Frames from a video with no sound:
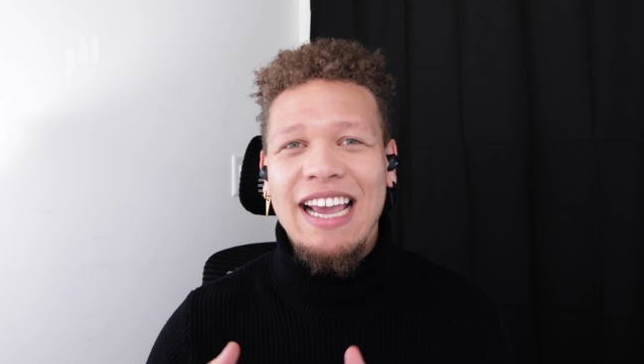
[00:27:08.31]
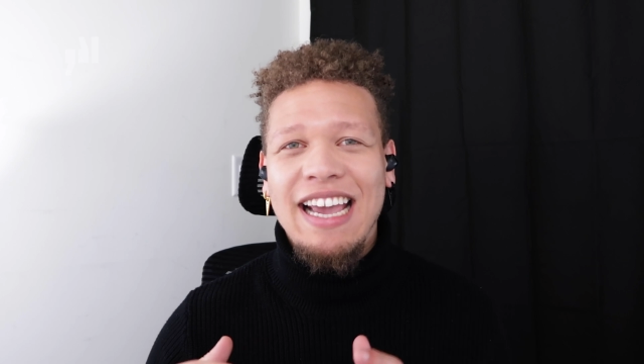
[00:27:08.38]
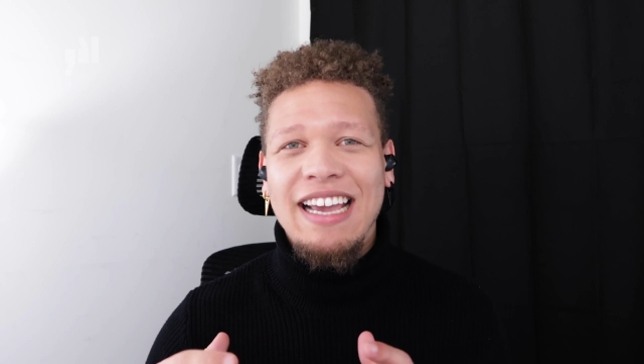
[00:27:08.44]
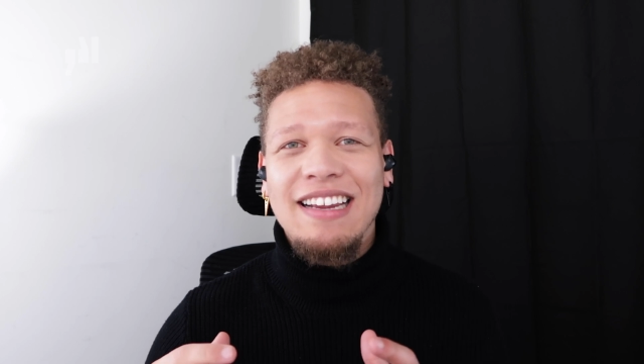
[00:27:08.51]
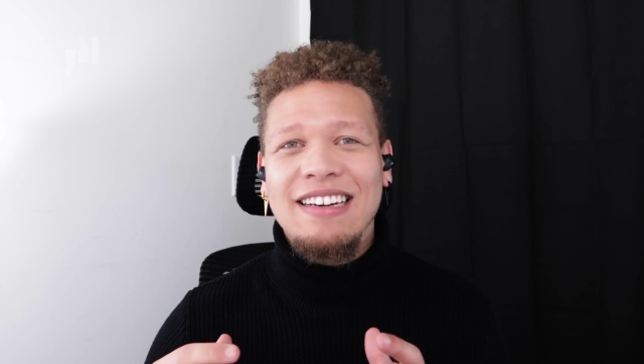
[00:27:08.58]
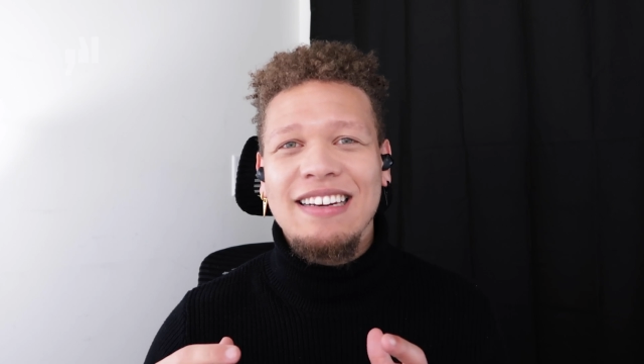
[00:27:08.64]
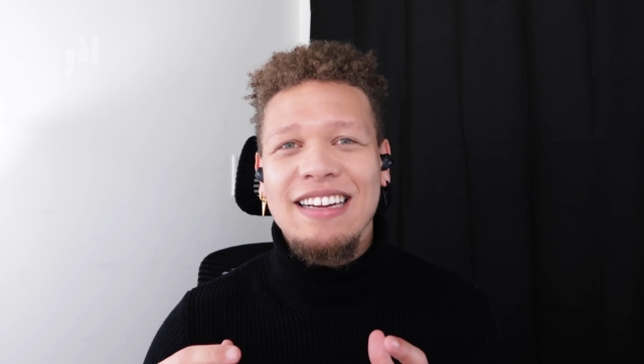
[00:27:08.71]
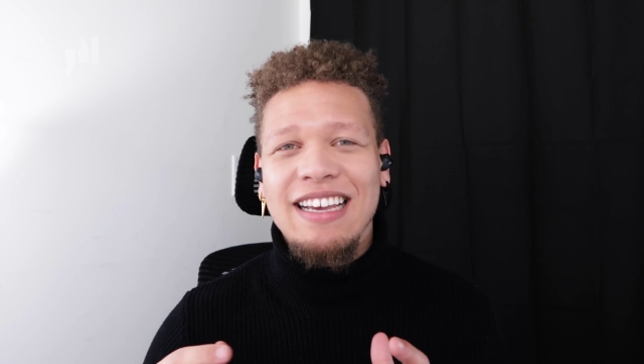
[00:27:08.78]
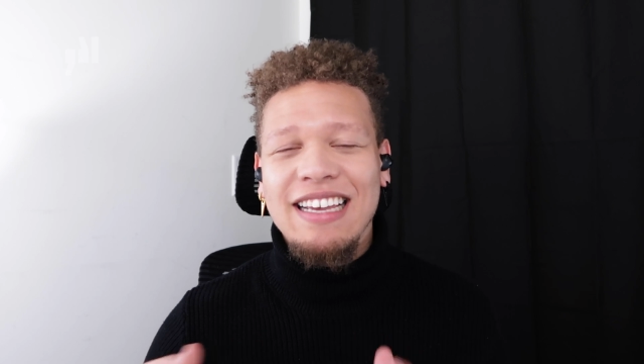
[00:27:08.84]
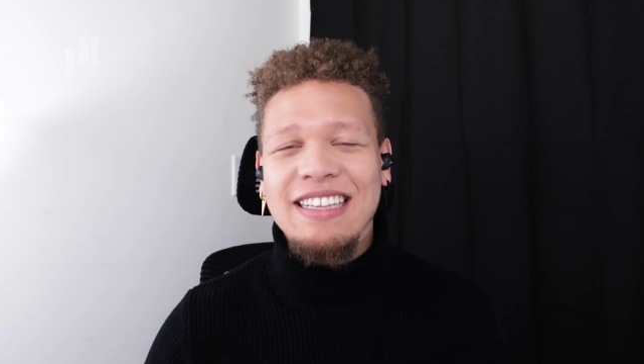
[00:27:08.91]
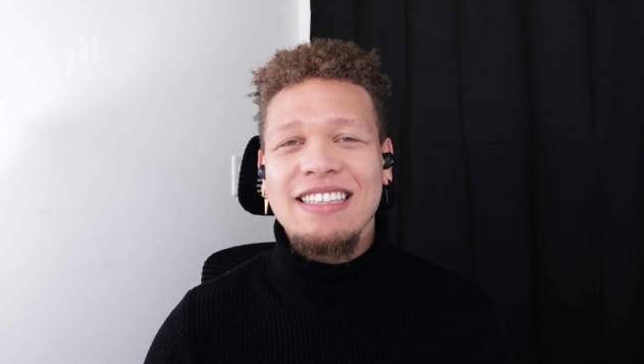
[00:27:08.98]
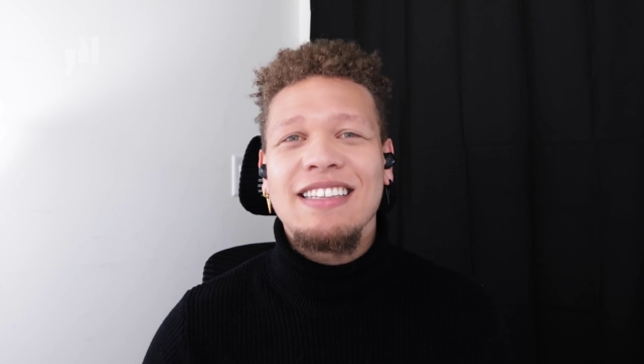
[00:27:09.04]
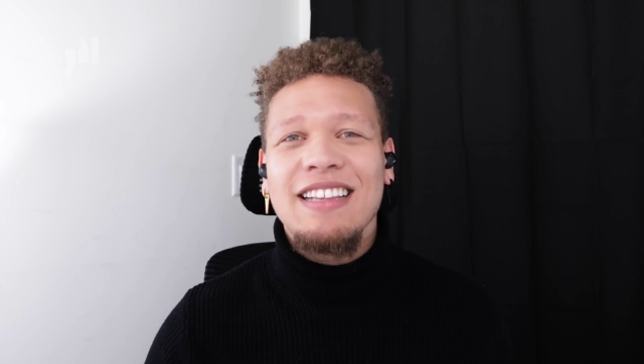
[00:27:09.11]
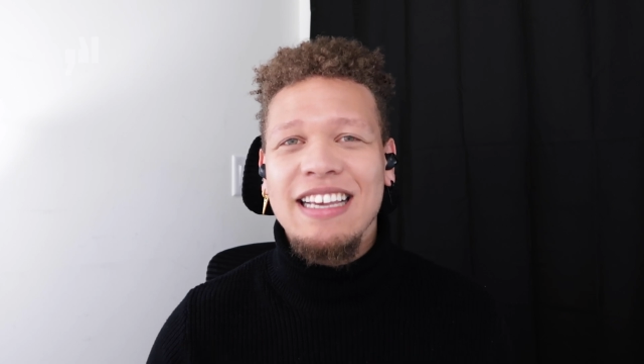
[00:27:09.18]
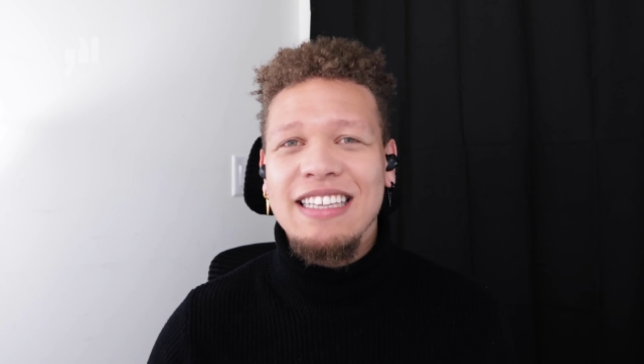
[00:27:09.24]

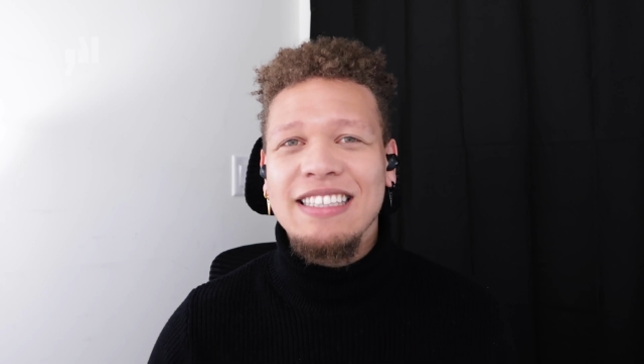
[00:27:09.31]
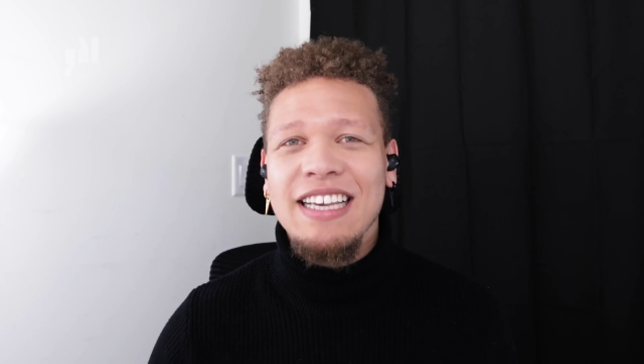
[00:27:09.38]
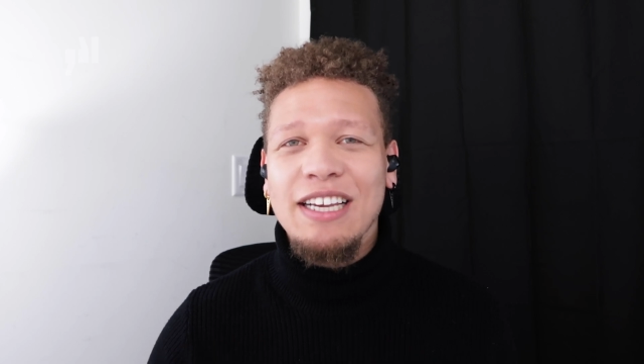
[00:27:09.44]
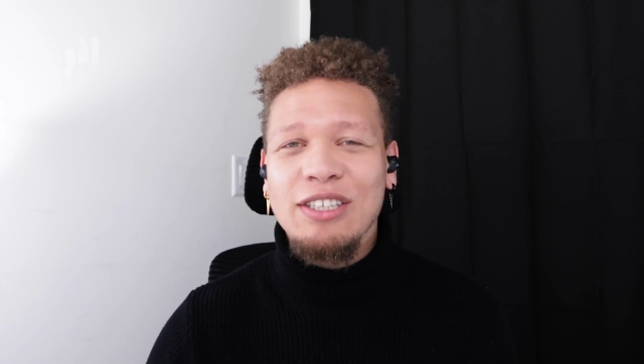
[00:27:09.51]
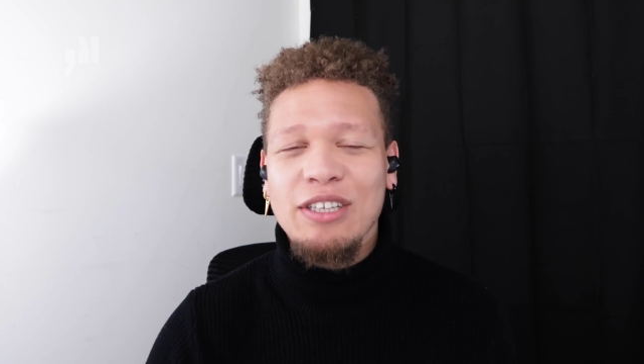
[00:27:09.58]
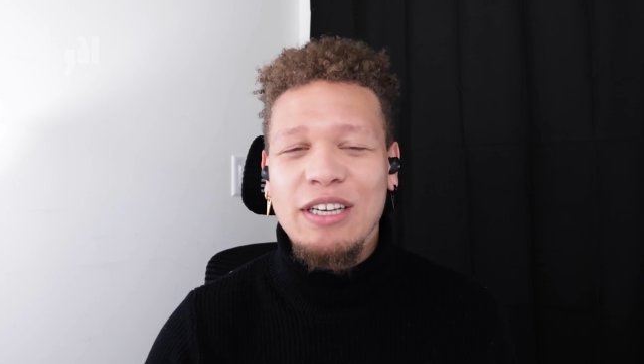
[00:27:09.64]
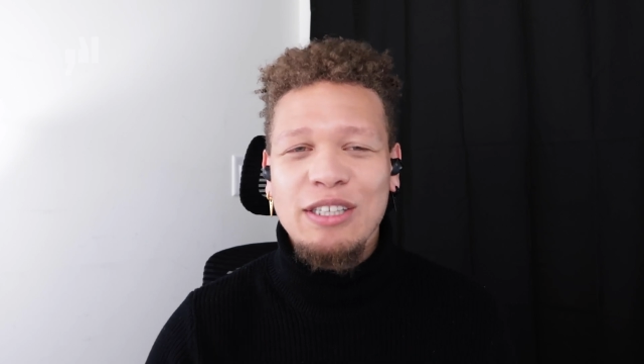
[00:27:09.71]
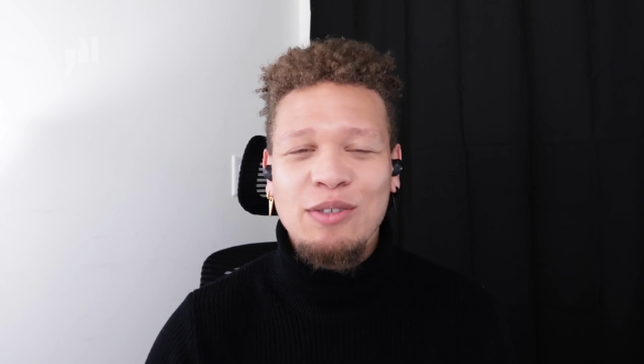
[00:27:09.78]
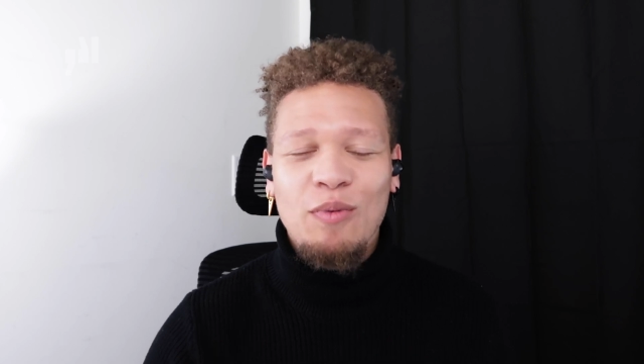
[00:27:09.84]
and teaching as